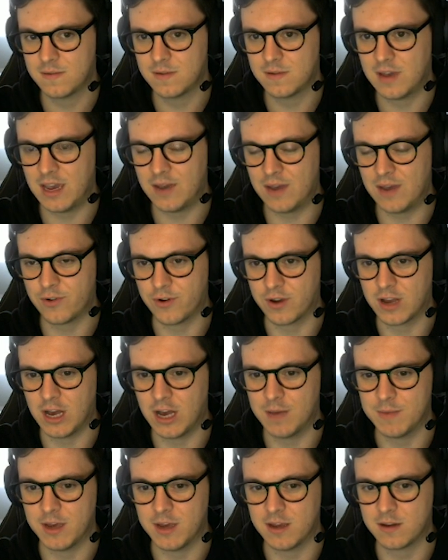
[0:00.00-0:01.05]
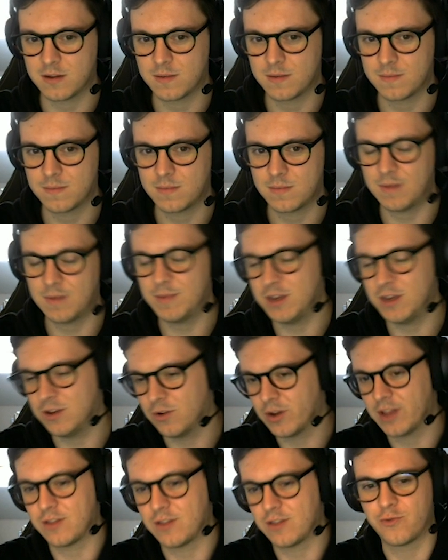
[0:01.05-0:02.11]
after the combat. I mean, you don't
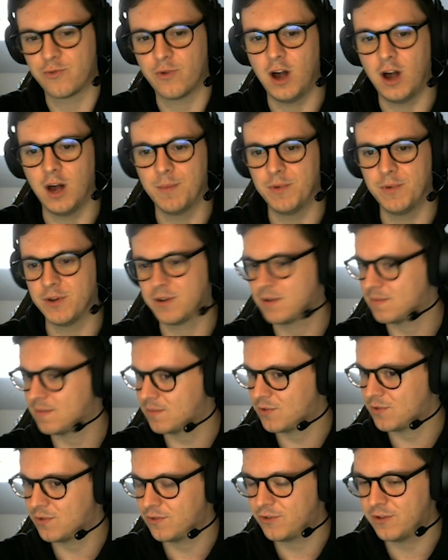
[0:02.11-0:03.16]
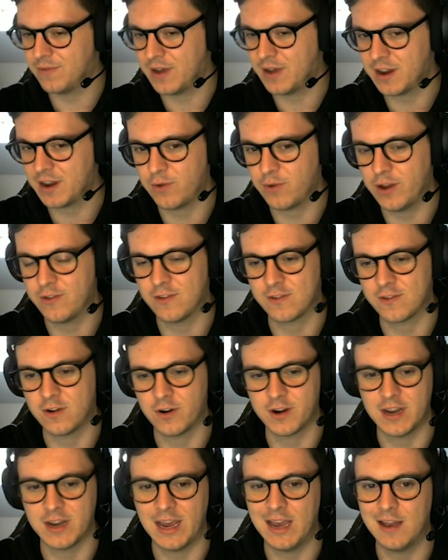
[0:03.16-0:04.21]
get the draw, but Shyvana creates this card
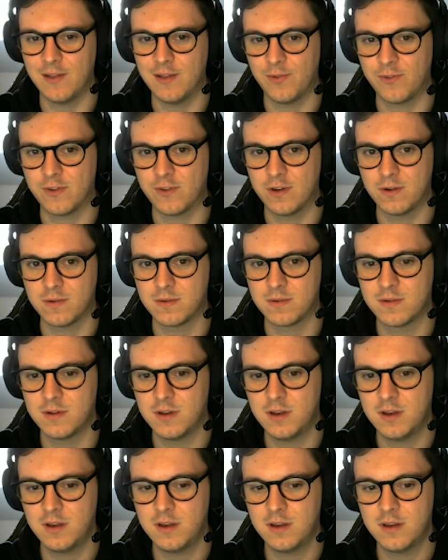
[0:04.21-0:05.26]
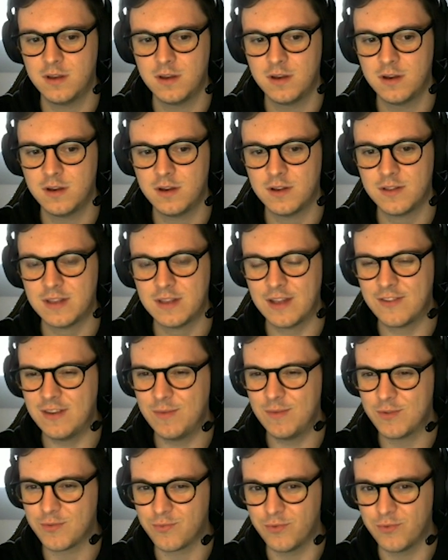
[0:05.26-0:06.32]
in hand, so that
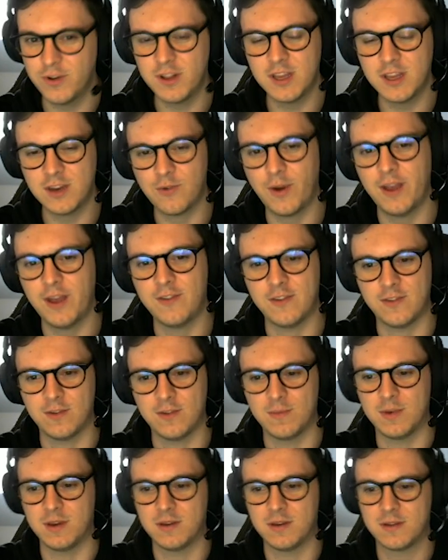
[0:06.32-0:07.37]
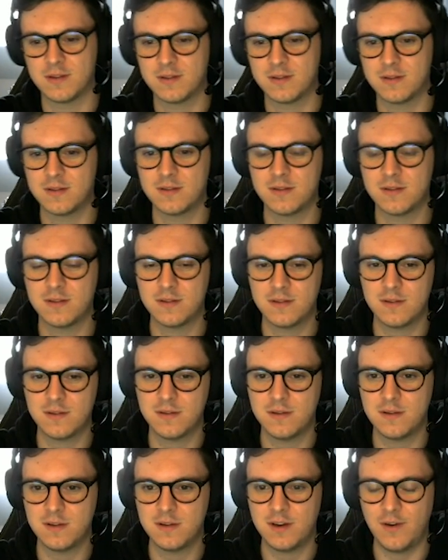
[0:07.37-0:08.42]
seems really crazy to me.
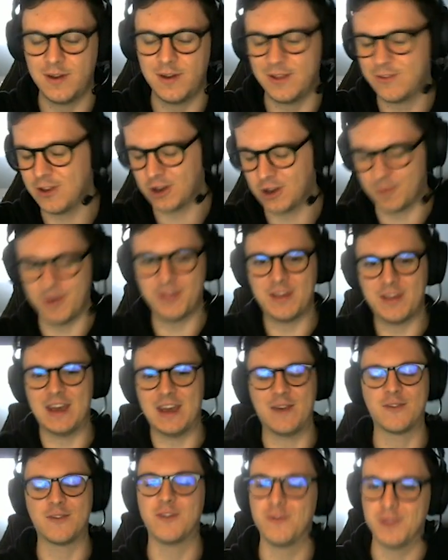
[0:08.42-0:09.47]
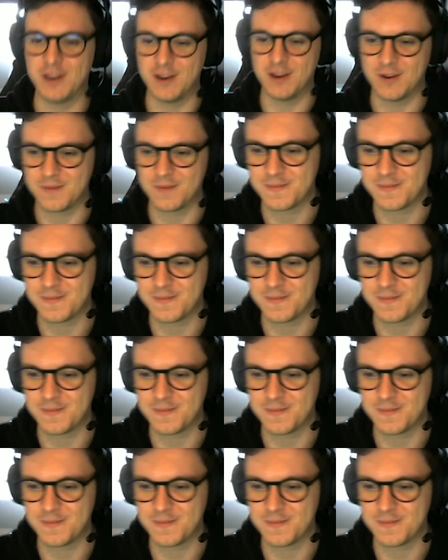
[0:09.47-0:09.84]
All right, let's talk about that after the video.